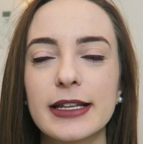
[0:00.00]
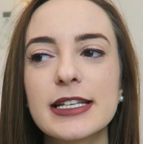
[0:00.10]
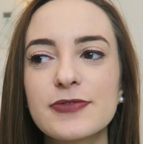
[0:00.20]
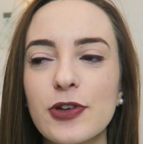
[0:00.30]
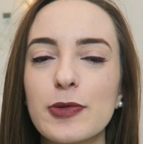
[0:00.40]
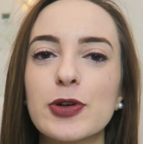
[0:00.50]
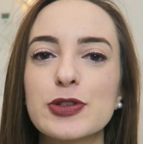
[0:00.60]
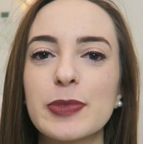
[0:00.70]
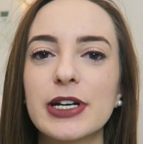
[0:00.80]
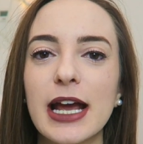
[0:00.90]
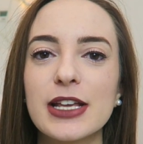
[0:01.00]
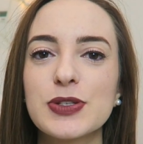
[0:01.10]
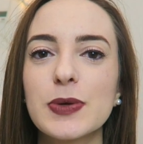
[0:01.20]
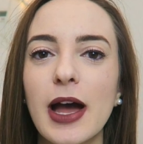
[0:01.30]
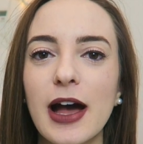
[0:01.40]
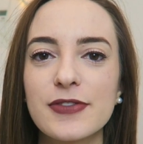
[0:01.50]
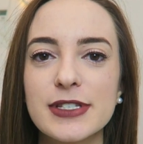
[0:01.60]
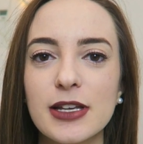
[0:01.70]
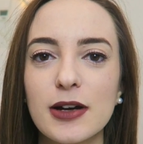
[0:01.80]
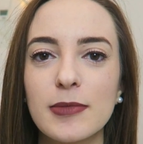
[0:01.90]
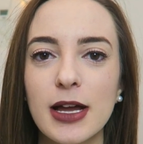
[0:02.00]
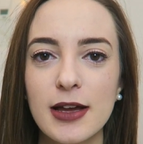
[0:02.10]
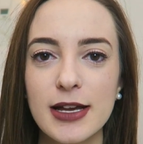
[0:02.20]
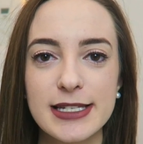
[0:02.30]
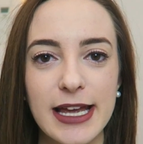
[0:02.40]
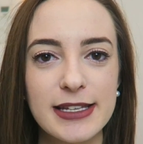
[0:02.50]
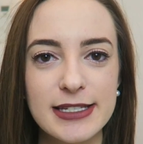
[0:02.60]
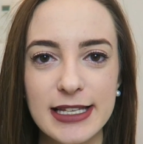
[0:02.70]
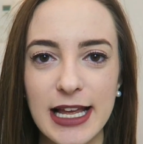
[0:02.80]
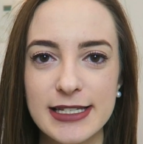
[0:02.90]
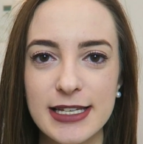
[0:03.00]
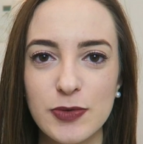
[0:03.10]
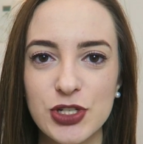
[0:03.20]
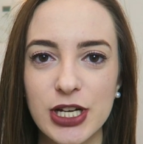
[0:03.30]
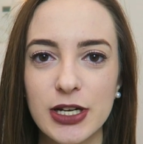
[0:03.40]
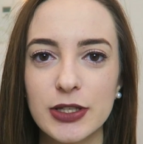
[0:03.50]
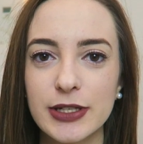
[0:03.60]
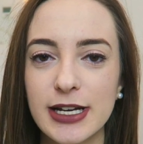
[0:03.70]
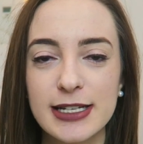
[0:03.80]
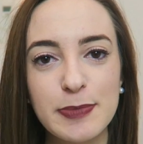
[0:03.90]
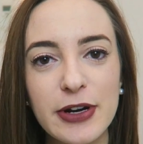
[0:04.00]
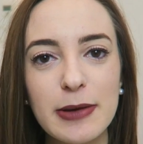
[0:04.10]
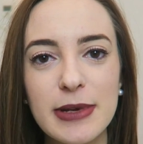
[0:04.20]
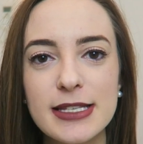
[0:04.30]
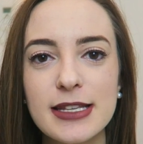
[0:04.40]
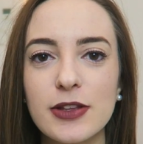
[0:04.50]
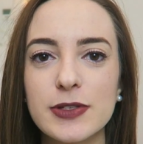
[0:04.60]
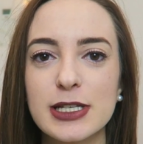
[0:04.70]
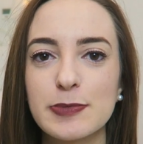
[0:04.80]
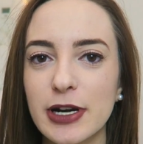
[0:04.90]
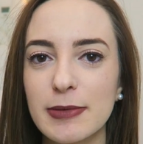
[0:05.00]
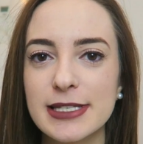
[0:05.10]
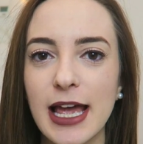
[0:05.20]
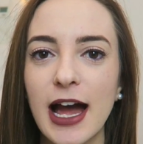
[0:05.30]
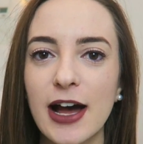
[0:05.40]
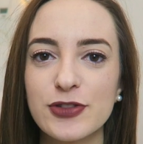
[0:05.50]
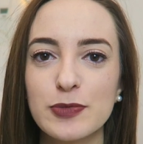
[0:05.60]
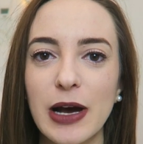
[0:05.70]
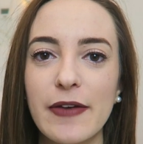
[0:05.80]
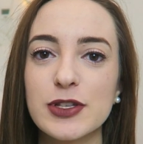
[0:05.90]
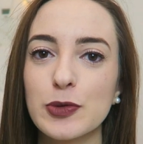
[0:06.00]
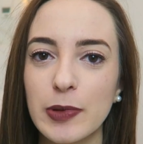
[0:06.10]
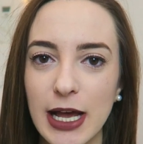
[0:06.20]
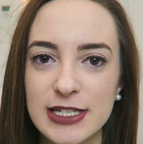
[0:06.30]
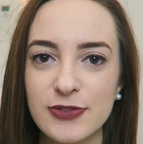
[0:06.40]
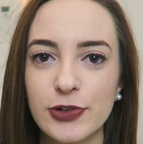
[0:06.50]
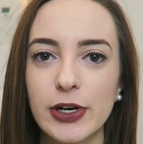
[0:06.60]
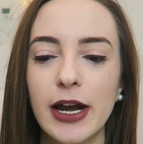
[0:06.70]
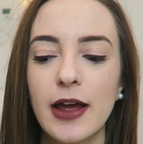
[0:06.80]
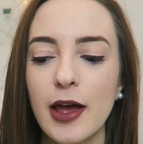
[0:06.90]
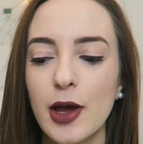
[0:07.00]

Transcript: at least for the most part. I do have some science classes which include experiments, and those experiments I have to buy the supplies for.